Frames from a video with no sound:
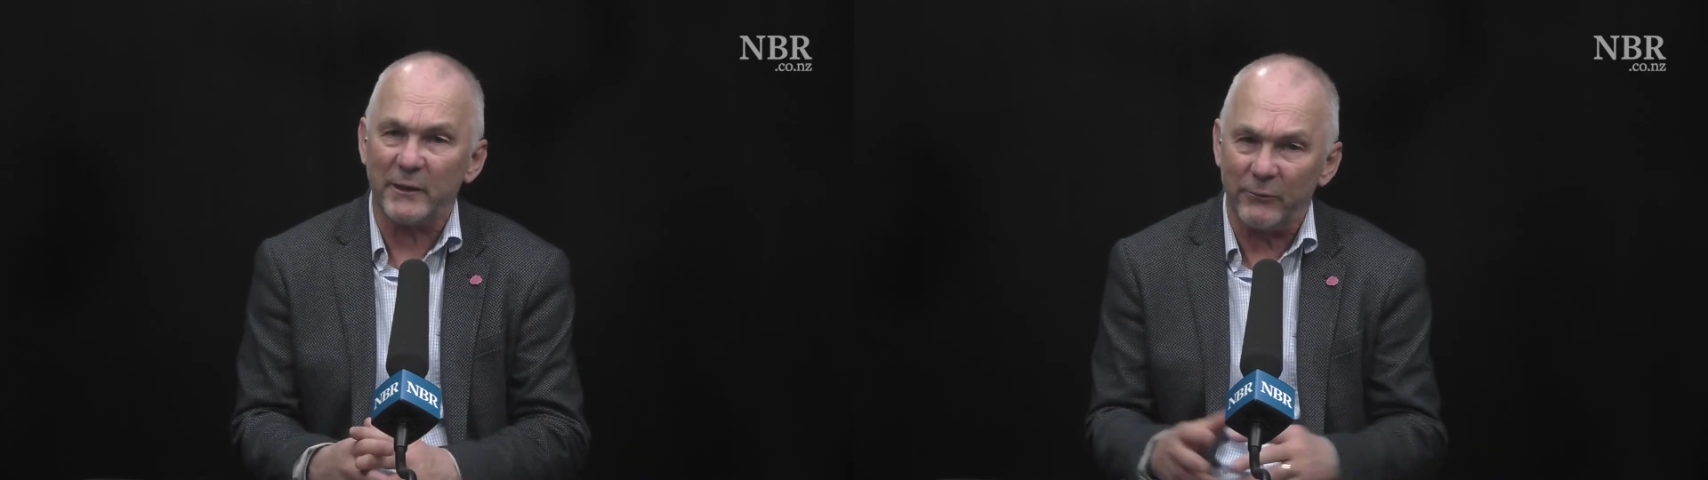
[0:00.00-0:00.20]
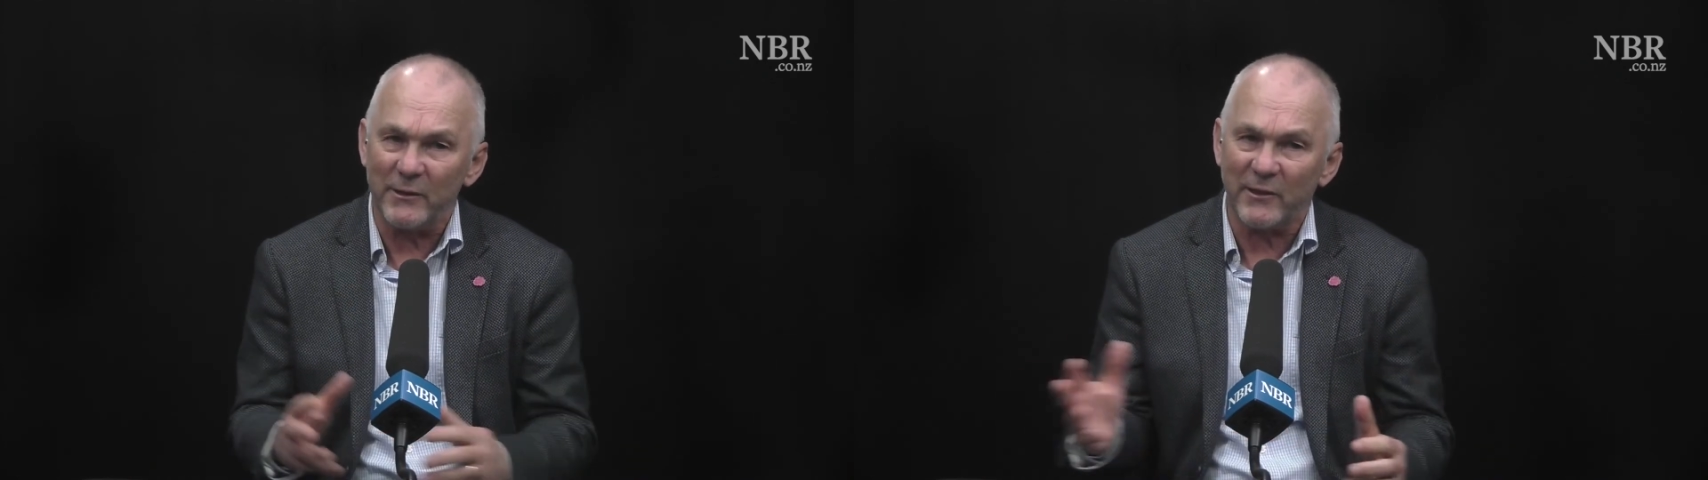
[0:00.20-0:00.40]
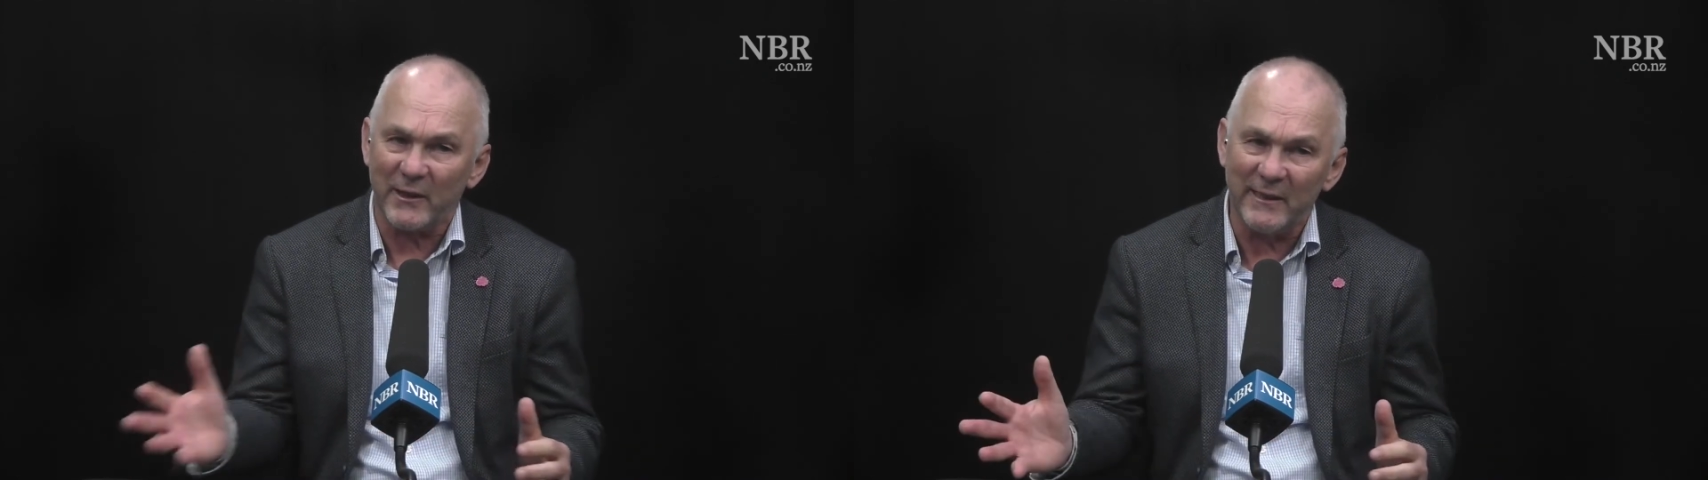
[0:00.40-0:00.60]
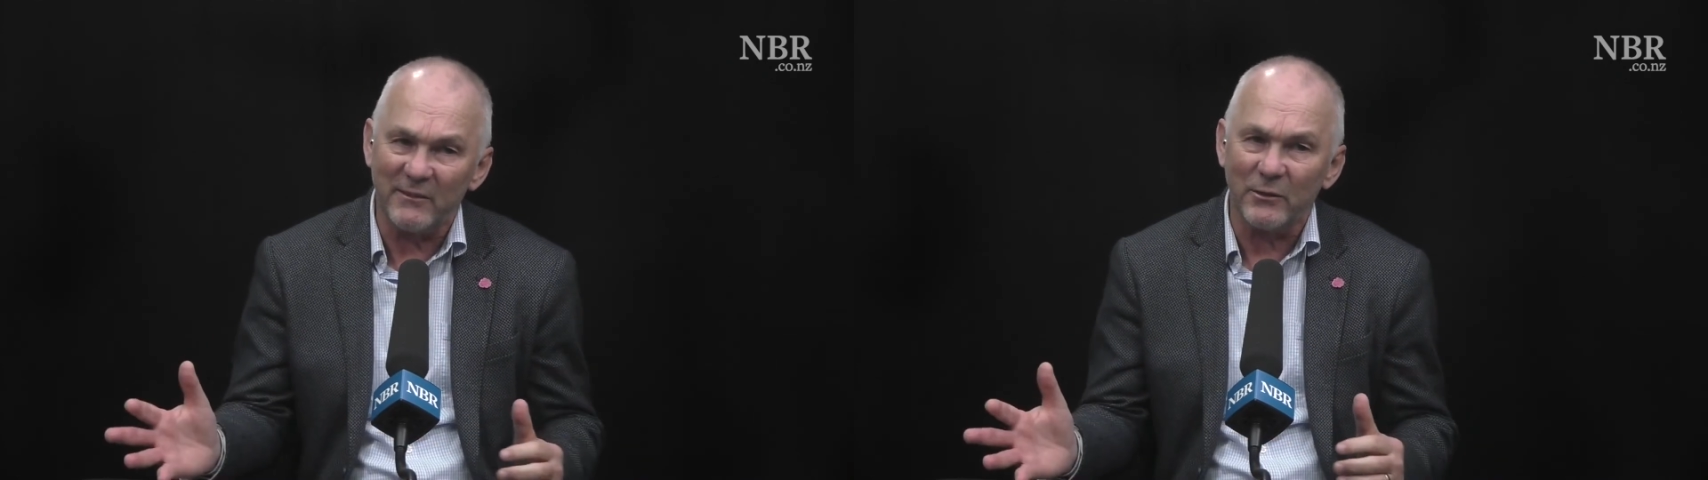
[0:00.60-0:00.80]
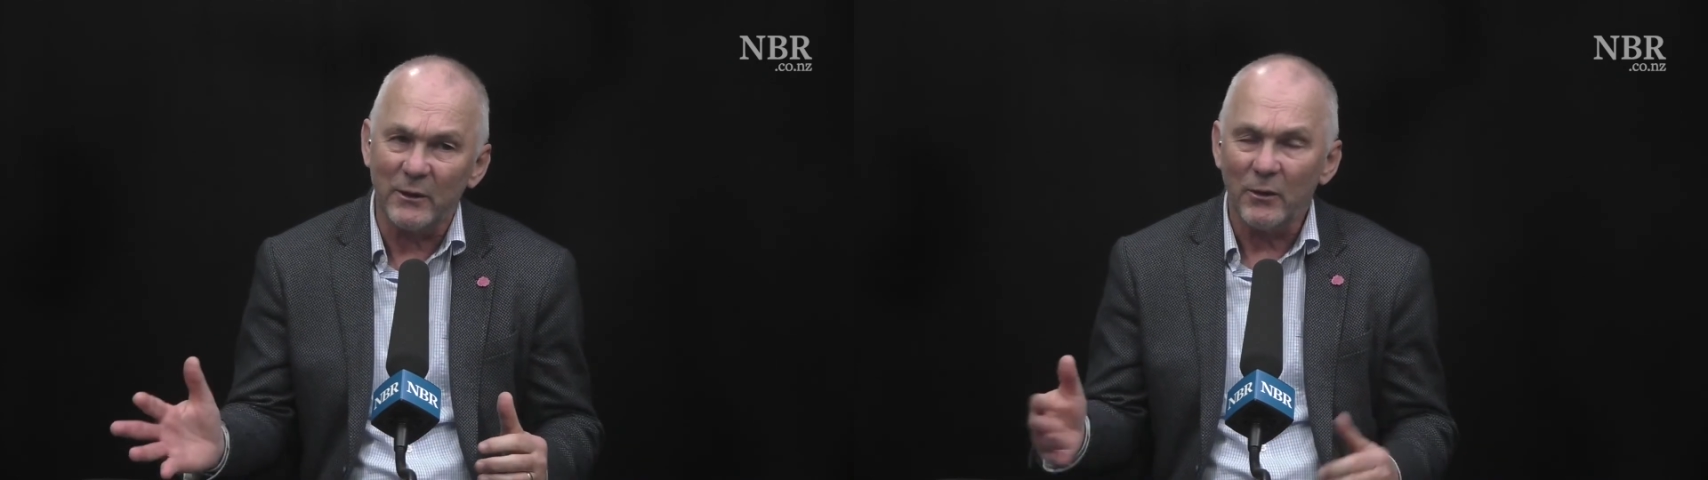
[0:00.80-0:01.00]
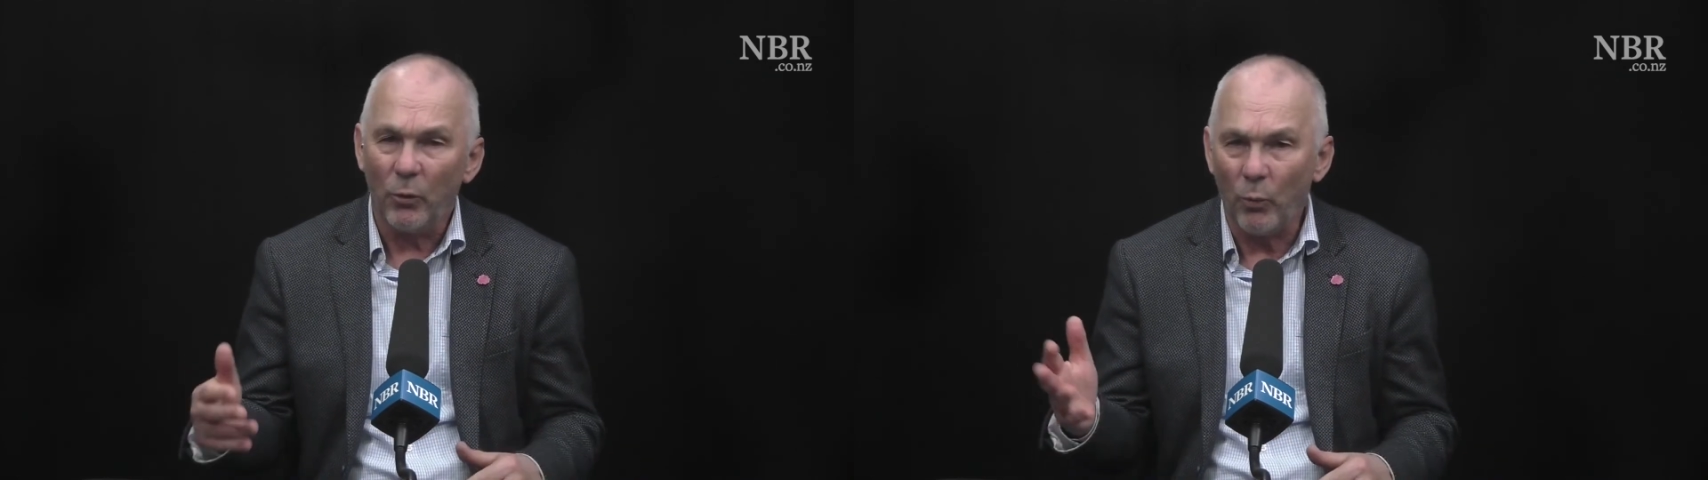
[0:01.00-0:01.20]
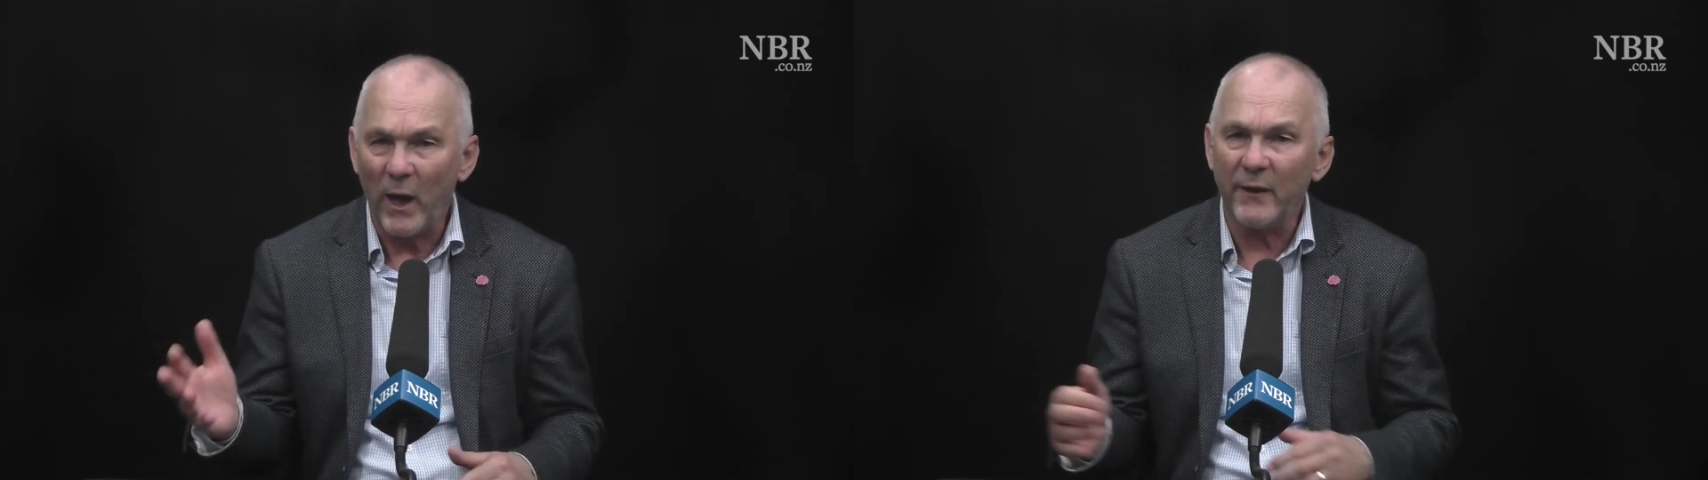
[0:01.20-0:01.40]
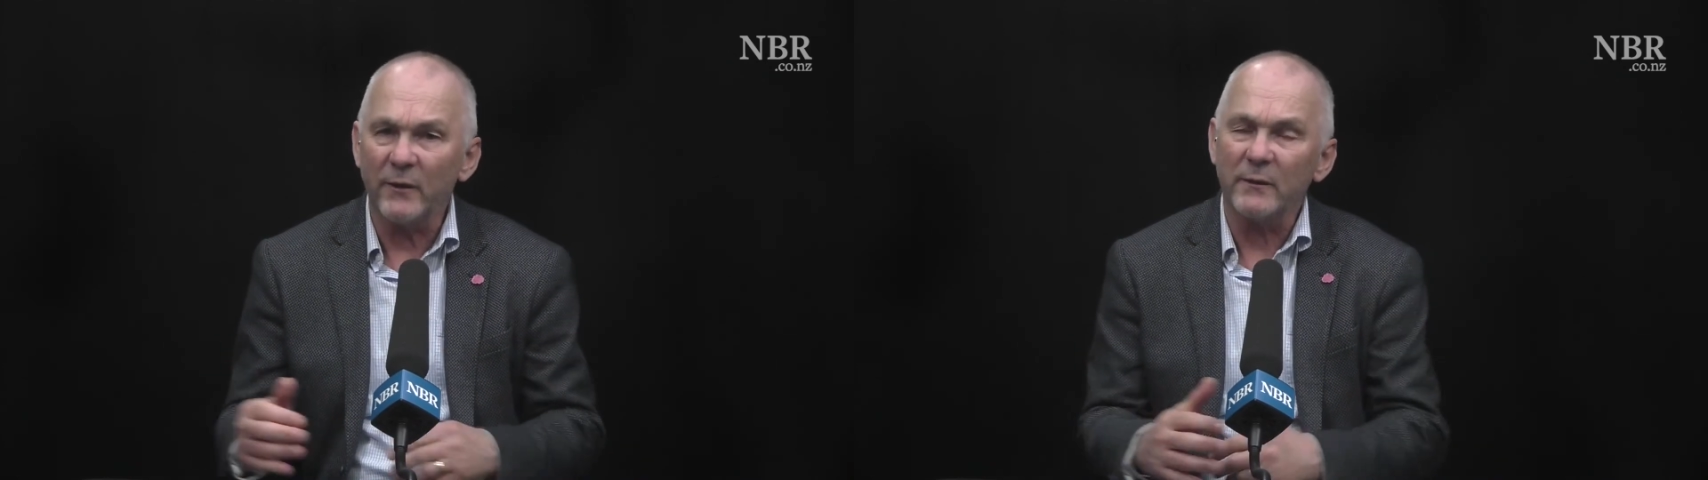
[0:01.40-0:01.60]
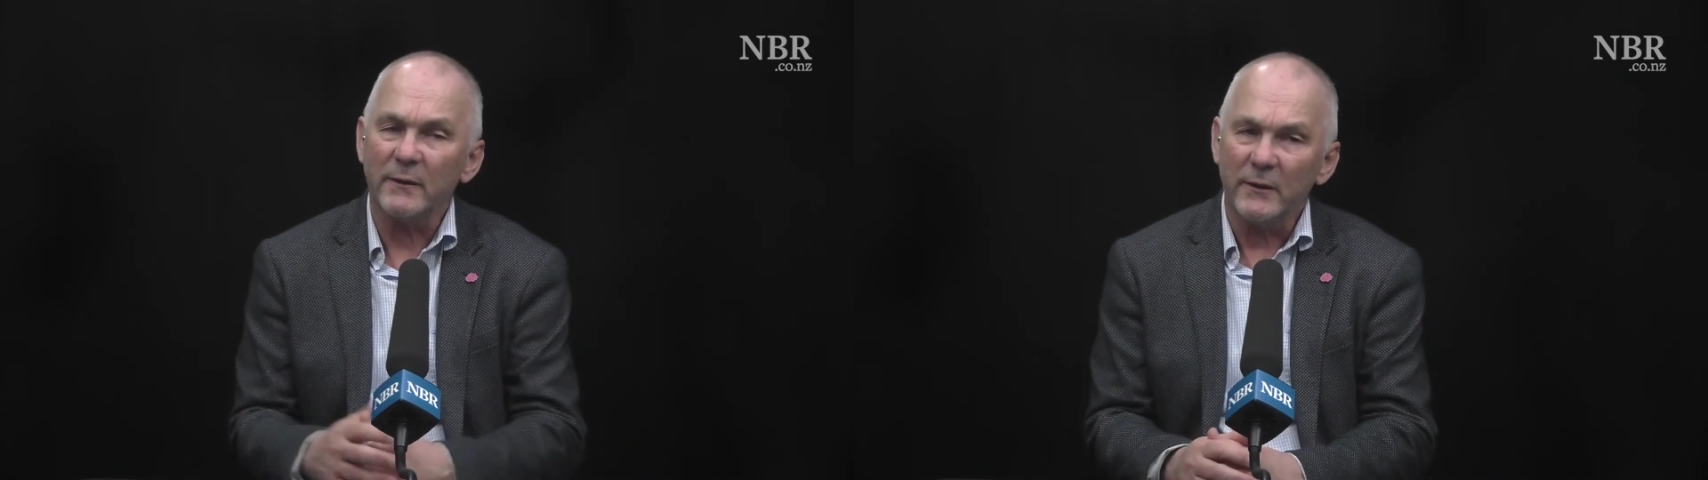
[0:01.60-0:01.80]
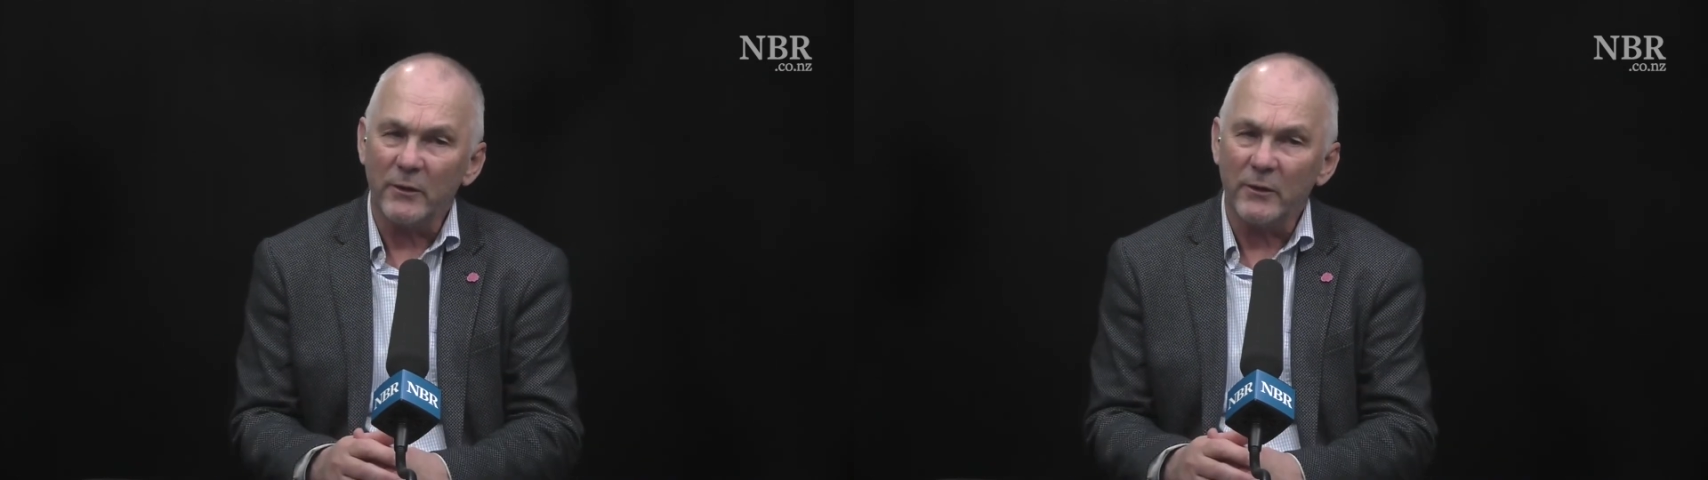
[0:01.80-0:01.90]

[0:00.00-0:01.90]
but there is at least one